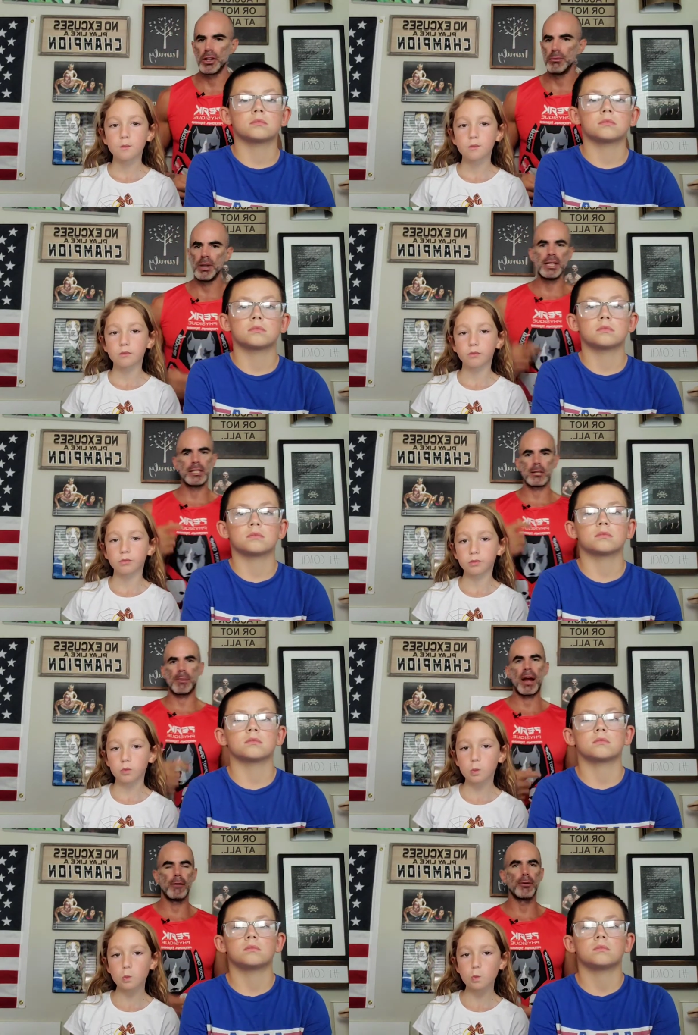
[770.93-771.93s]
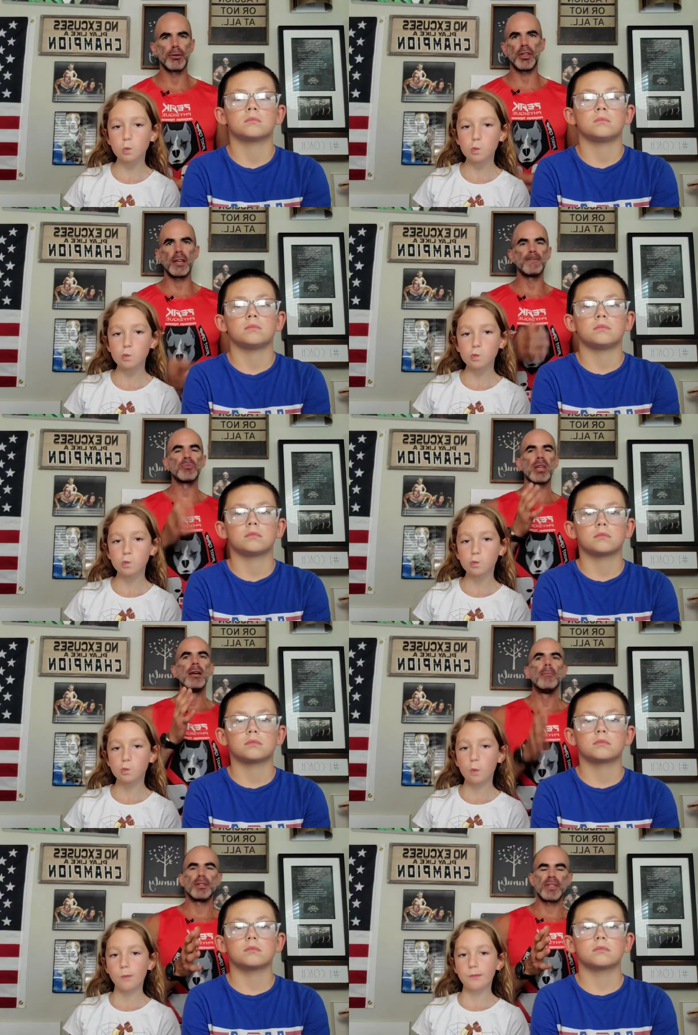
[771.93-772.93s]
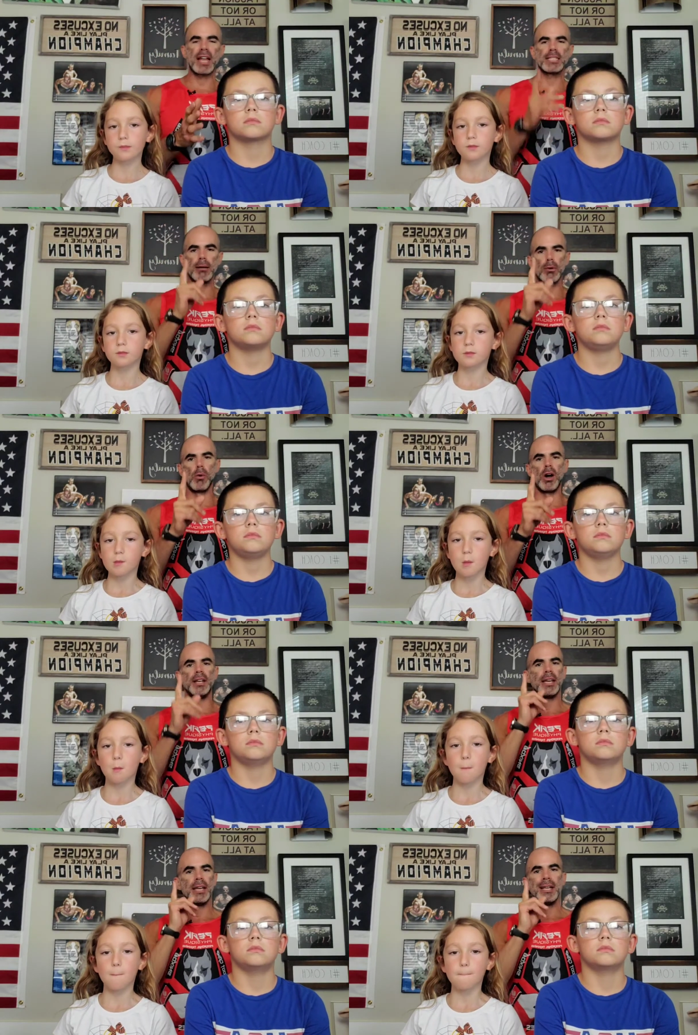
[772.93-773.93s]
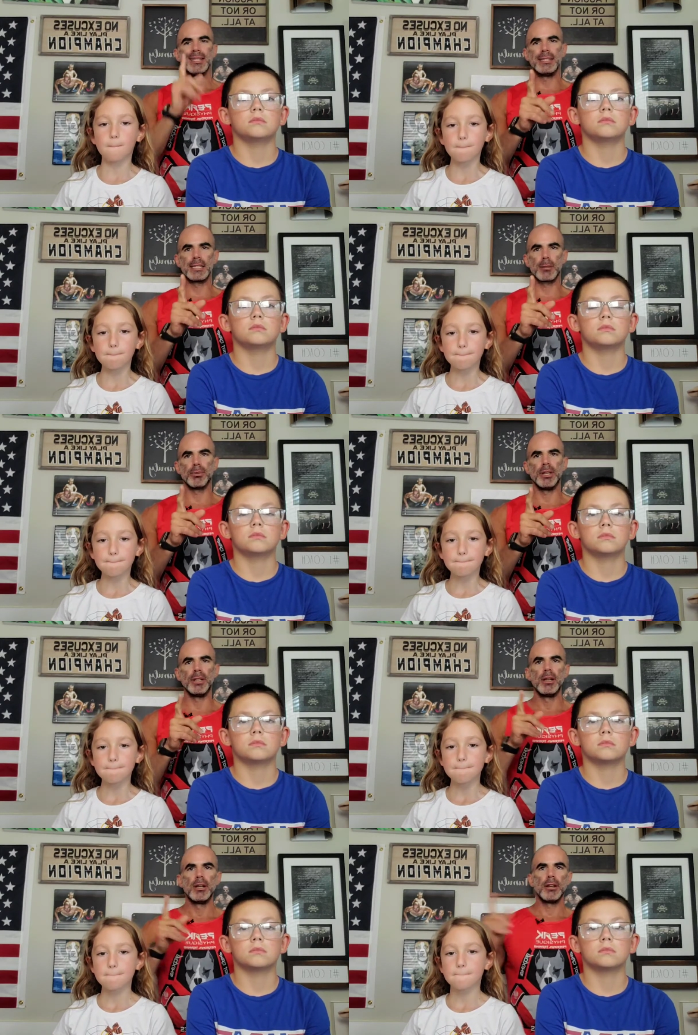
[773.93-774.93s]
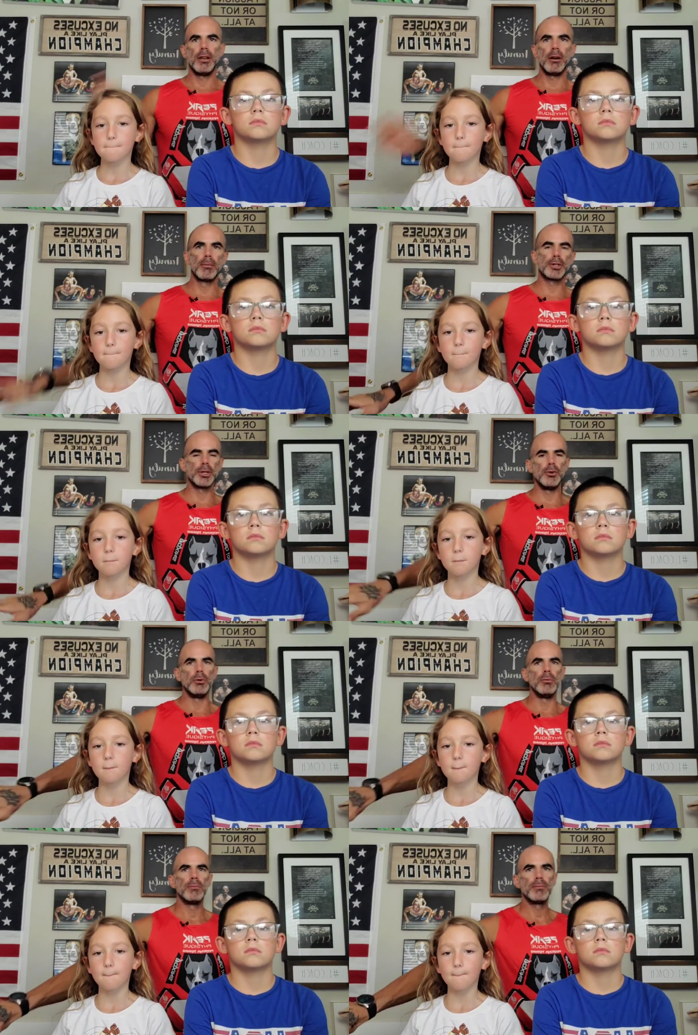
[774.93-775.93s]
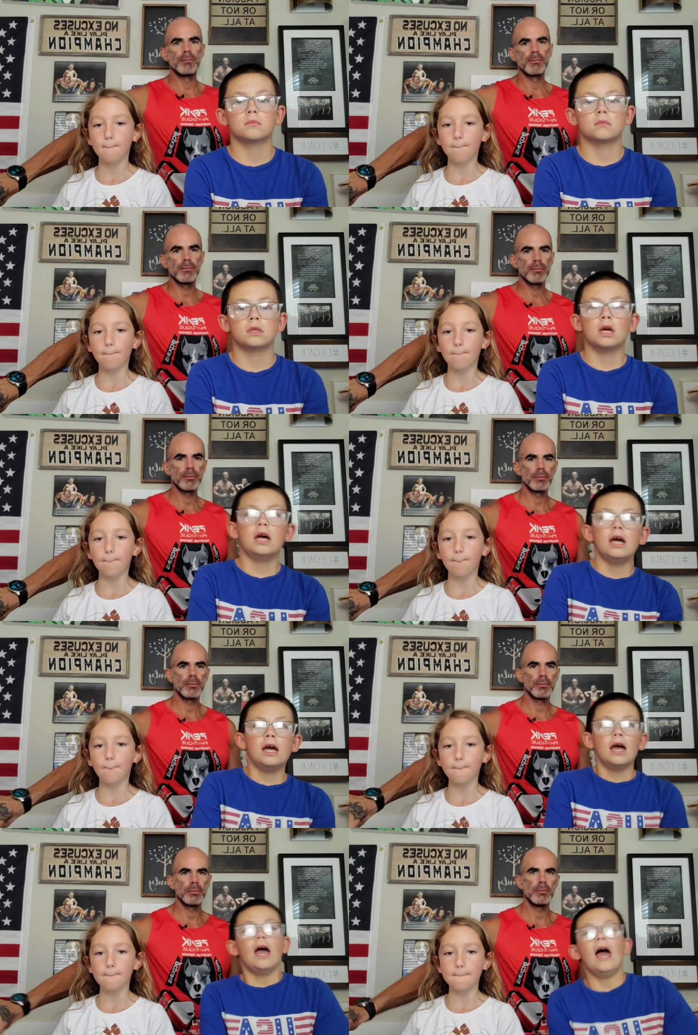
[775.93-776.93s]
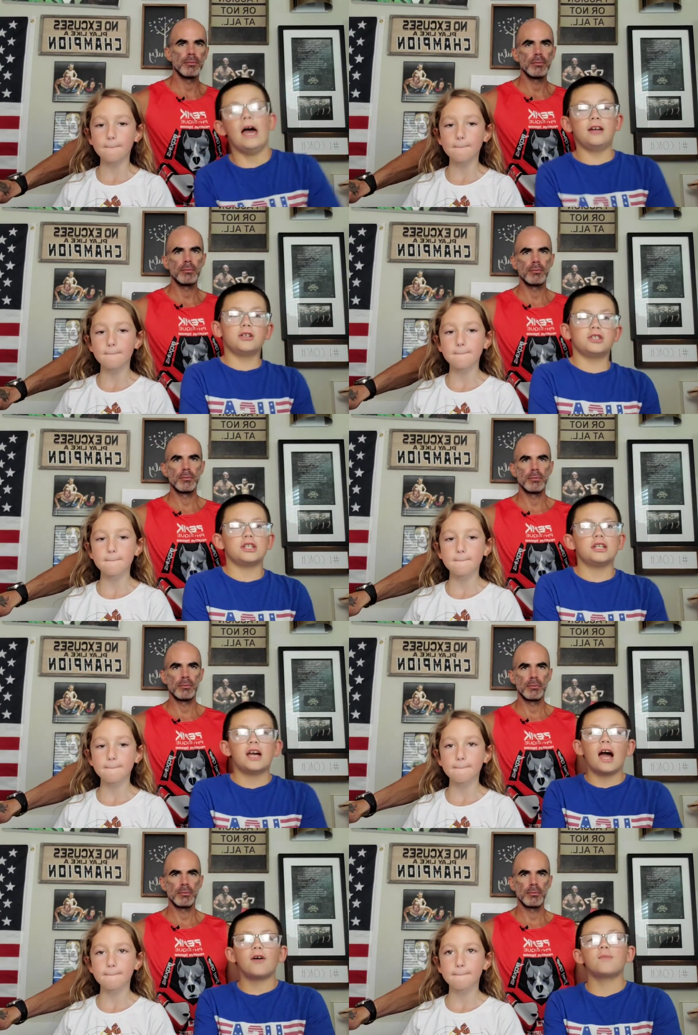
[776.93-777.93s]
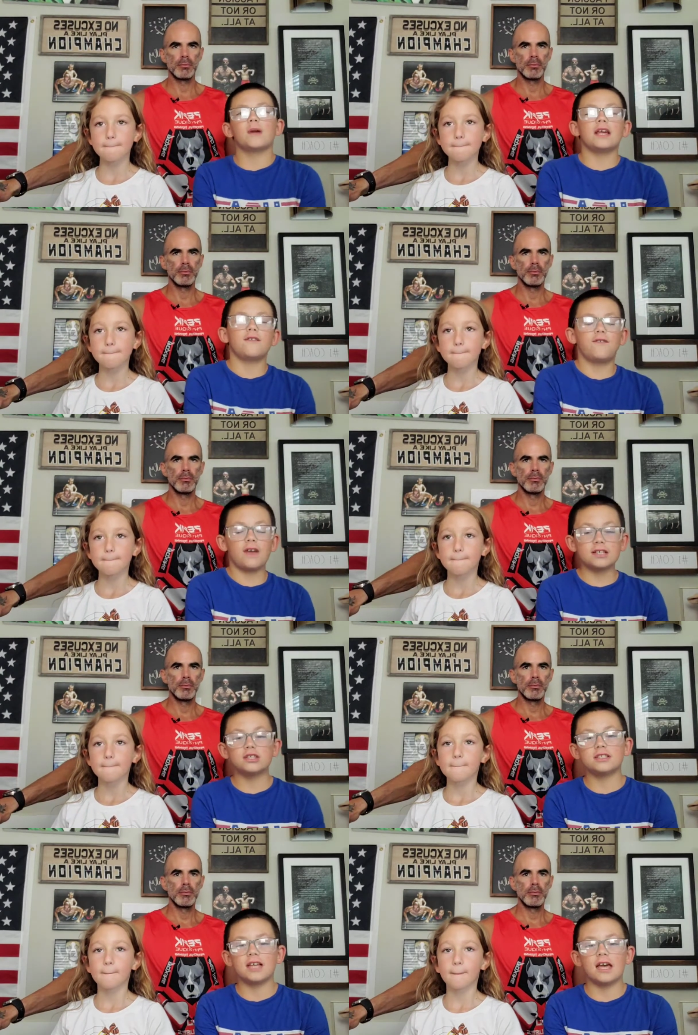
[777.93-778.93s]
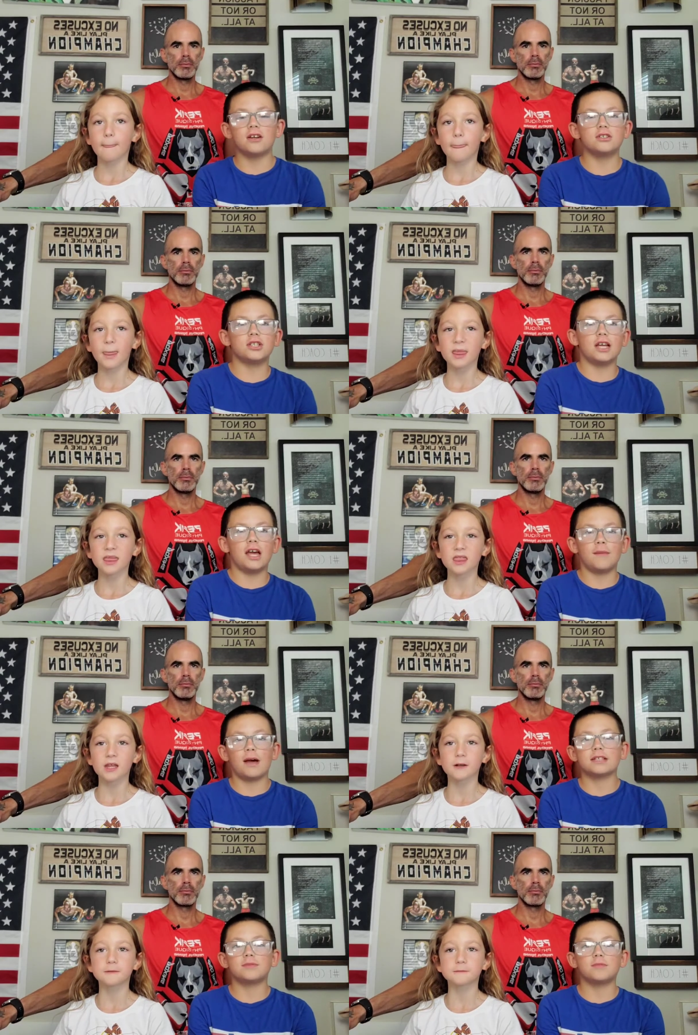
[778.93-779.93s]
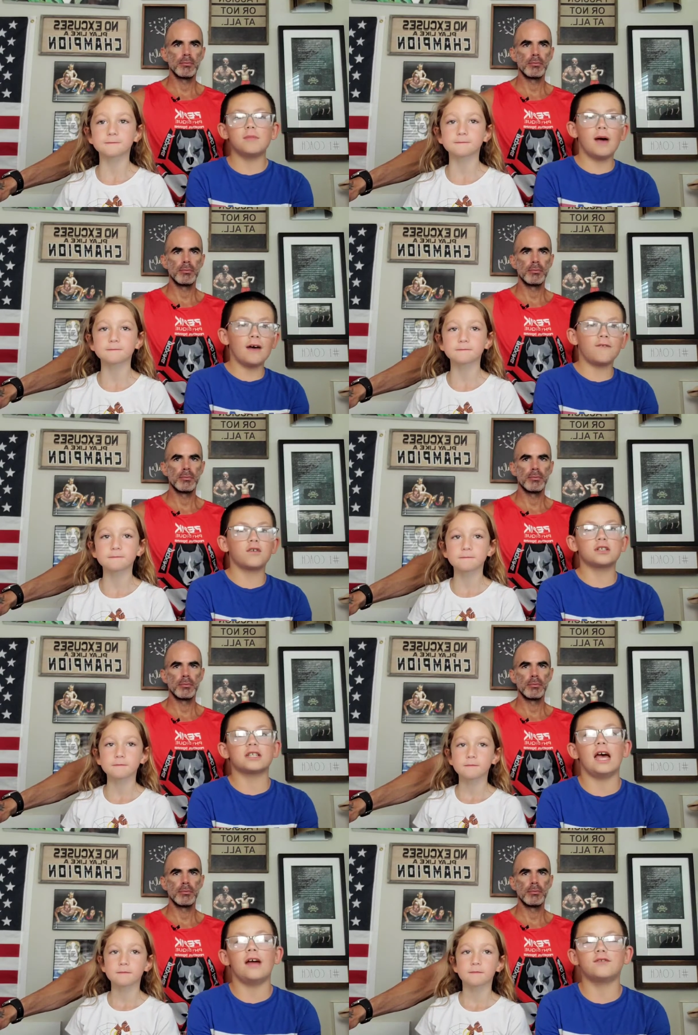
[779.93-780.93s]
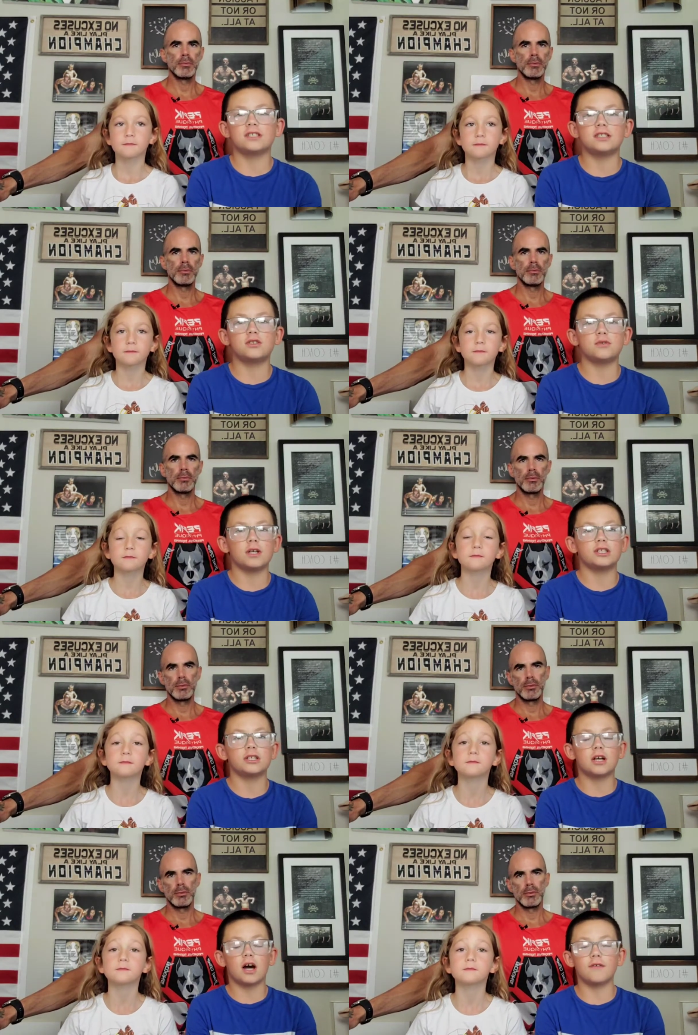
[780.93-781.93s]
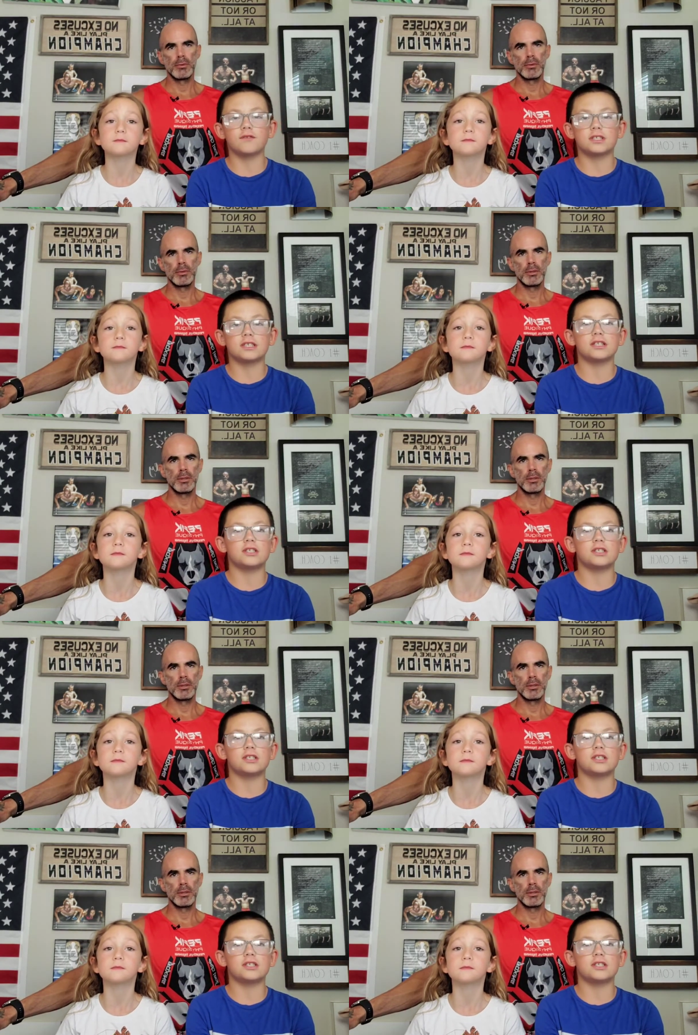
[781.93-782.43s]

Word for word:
Speaker 1: means. It's a powerful thing. But that is number one, discipline. Number two,
Speaker 2: Energy. I will bring infectious energy and maximum effort to every situation, conversation,